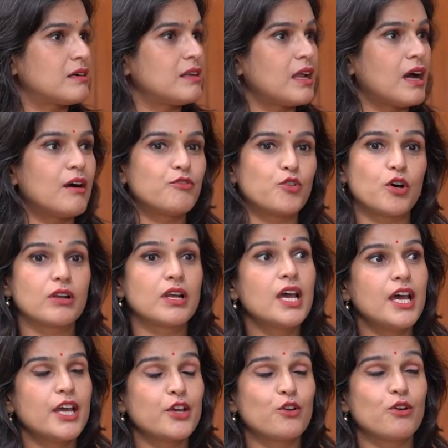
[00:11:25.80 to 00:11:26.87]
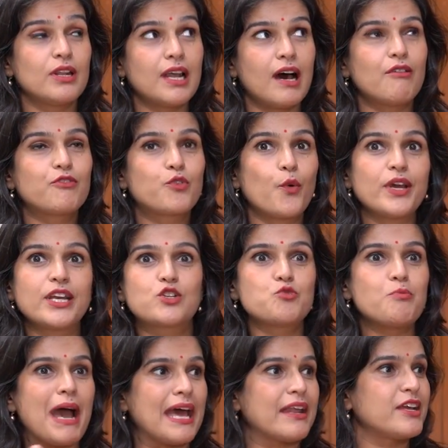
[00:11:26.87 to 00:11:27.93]
love or, love going
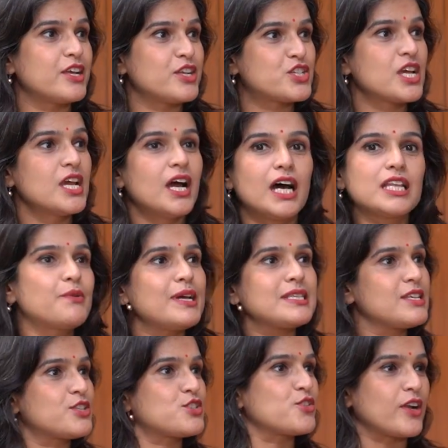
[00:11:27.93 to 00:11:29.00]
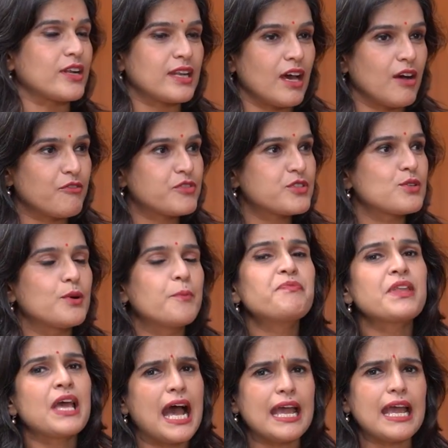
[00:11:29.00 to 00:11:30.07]
to marriage. Otherwise, it's not love. So
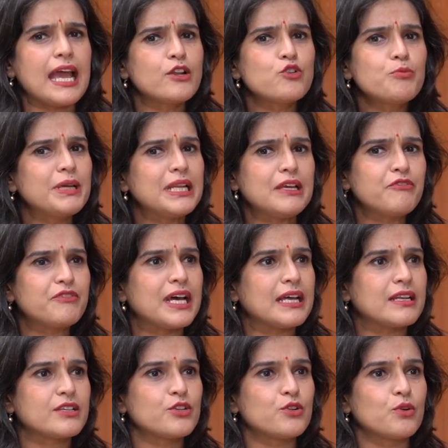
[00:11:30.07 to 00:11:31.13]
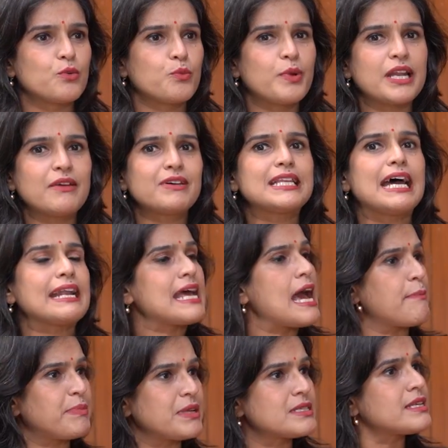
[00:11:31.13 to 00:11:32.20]
I do believe that, whenever that
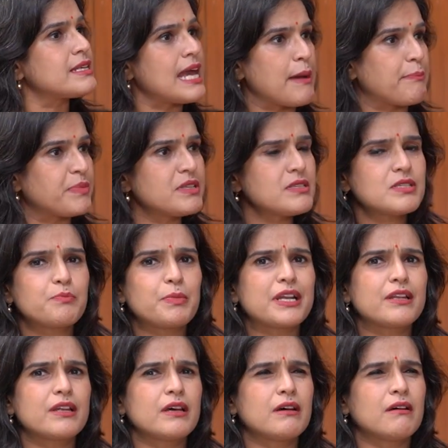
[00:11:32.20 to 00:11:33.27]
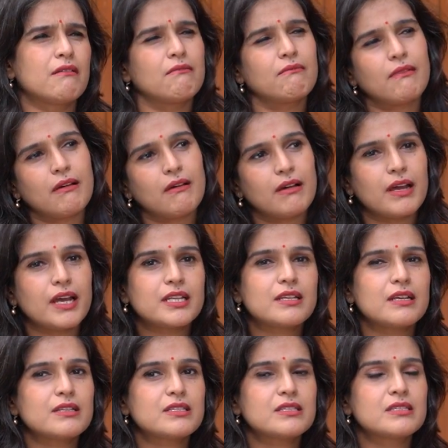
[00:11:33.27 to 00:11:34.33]
happens, it happens. But
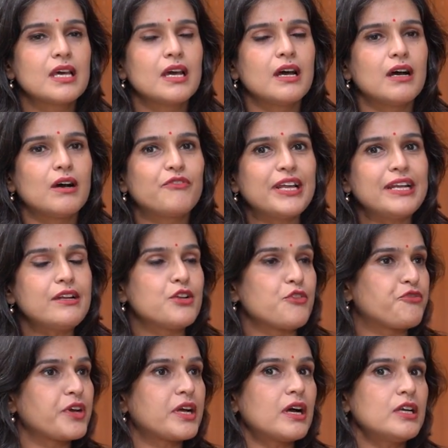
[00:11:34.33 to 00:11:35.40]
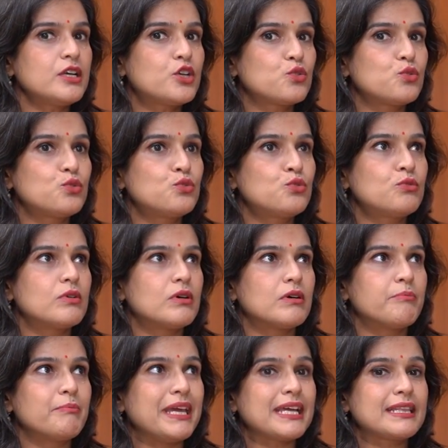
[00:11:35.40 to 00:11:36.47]
it's very difficult
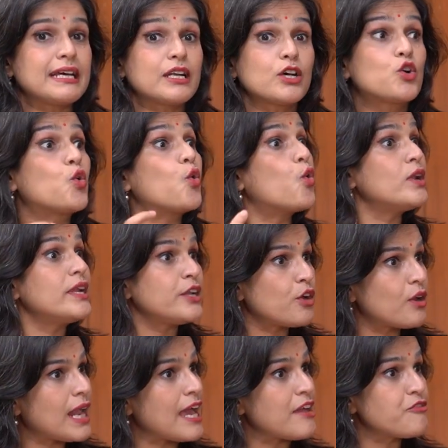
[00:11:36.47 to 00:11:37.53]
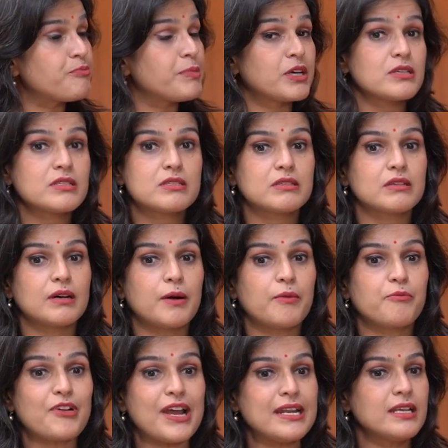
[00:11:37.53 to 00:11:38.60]
to make that a goal in your life because
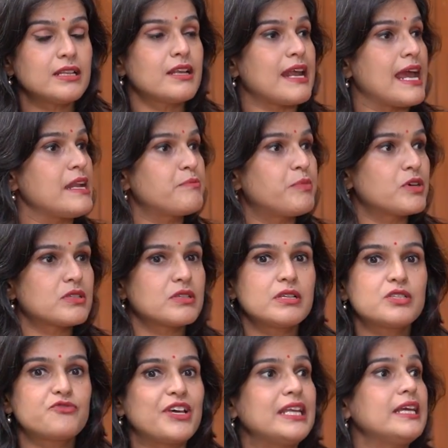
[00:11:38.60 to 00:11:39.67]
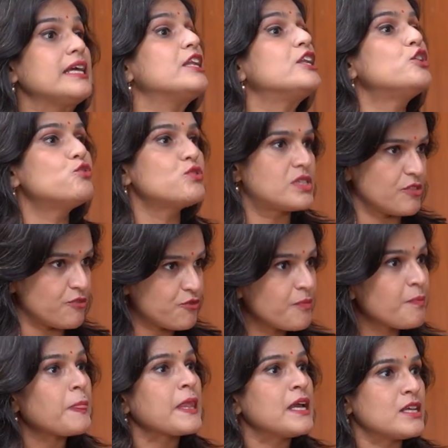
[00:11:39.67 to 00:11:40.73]
finding the right person is very elusive.
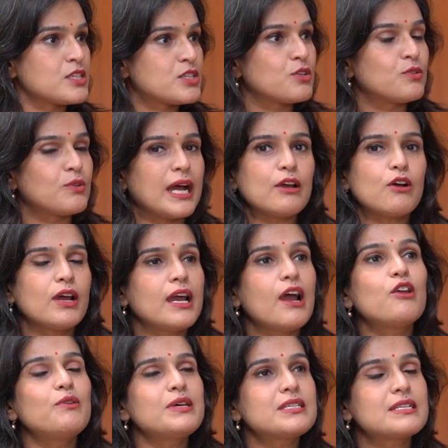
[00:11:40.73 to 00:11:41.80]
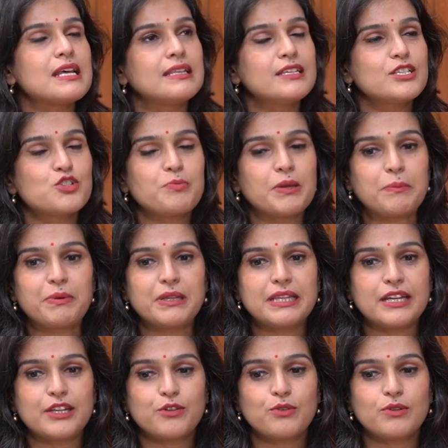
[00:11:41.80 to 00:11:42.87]
So I always tell this to people
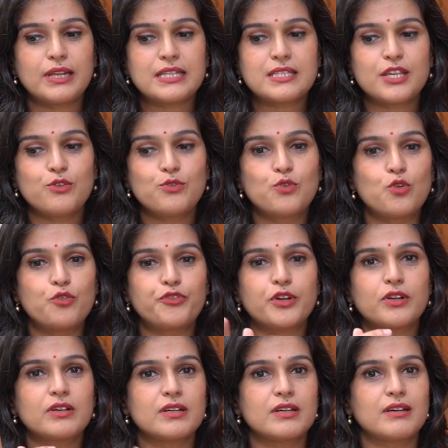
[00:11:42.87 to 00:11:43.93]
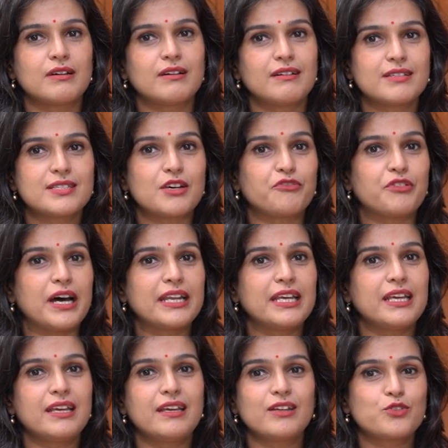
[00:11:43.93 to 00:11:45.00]
that, let's say you go for a
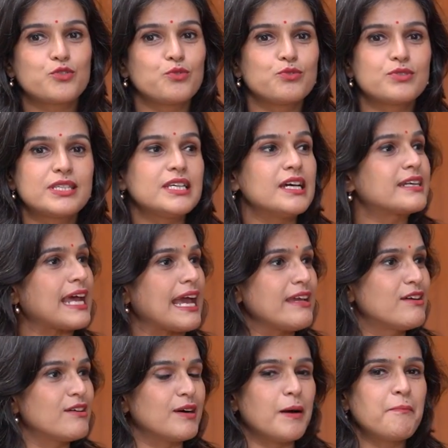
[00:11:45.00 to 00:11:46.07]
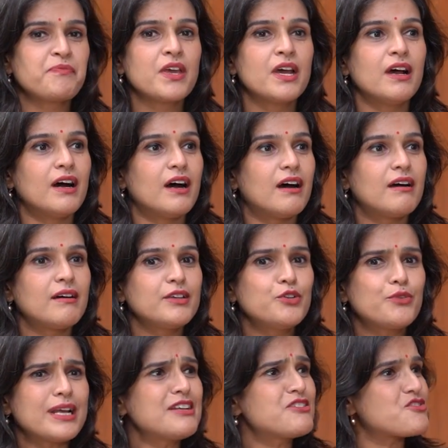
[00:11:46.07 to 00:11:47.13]
safari to see a tiger.
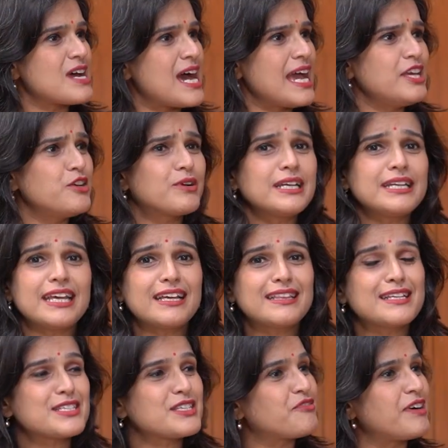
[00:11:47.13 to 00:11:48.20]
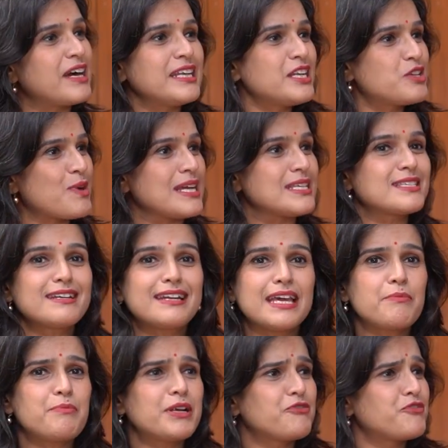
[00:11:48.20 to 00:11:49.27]
You can try, you can take the safari twice a
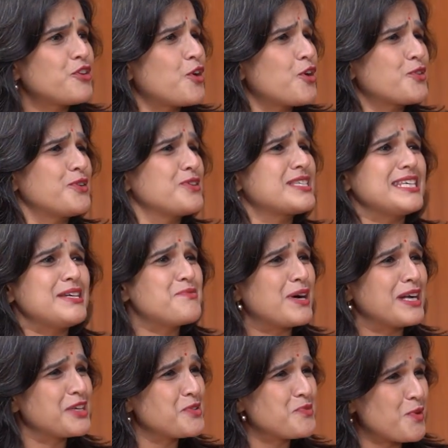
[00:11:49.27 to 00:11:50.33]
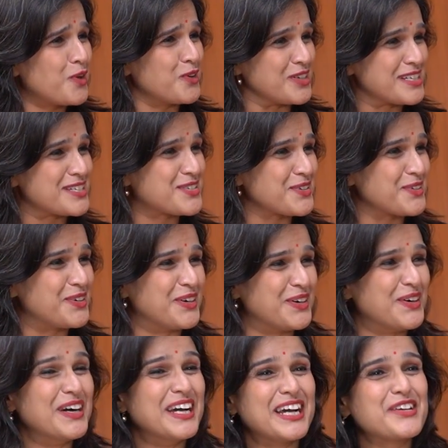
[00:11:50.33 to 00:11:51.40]
day, but if you're not going to see one, you won't.
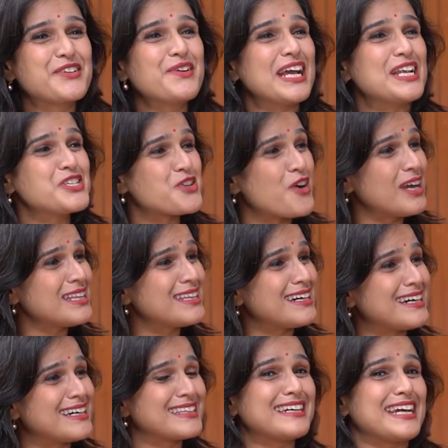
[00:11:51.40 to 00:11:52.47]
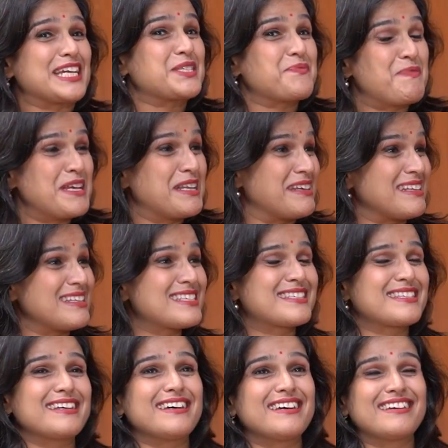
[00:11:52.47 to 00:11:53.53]
So you enjoy the
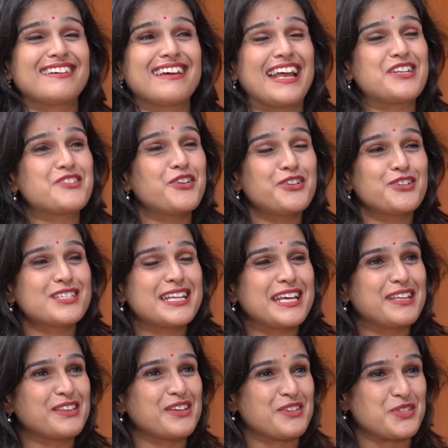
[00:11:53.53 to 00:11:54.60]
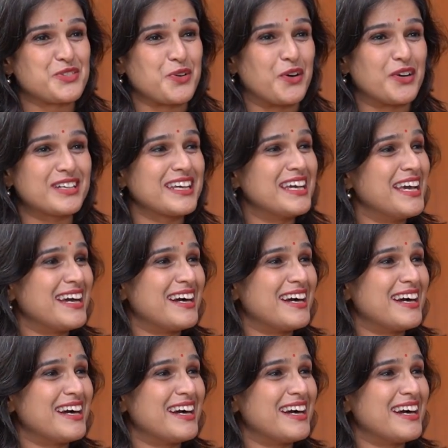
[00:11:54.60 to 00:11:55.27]
experience, enjoy your stay in the resort,